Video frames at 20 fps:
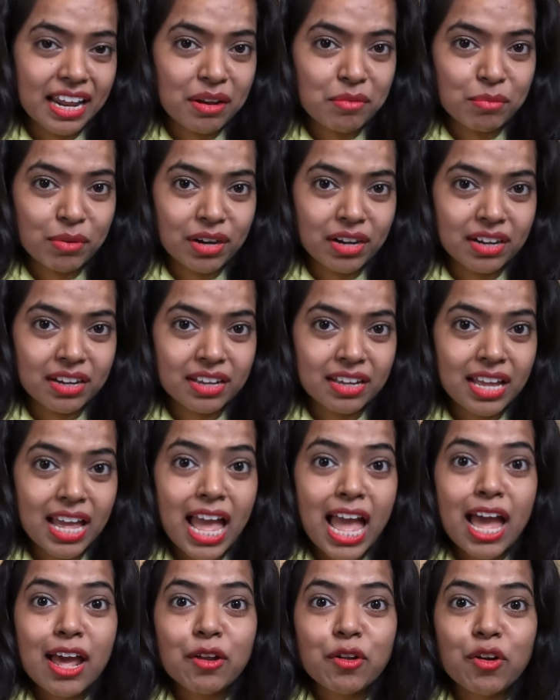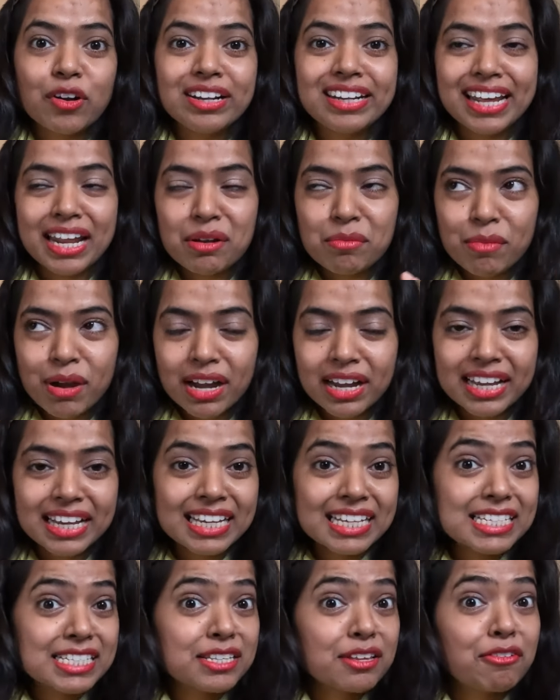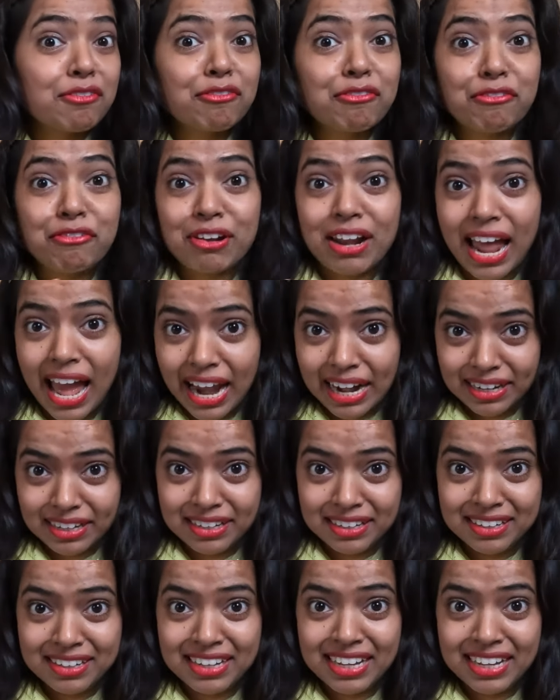Denmark. Now Denmark is flat